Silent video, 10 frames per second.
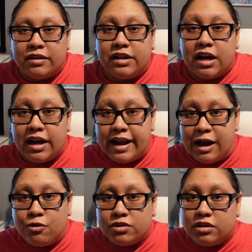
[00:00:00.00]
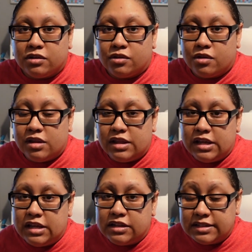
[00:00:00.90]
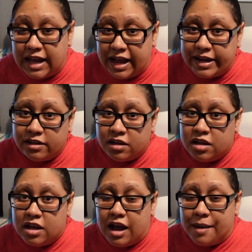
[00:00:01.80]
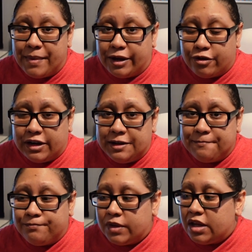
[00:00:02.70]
cut out the design on my Cricut,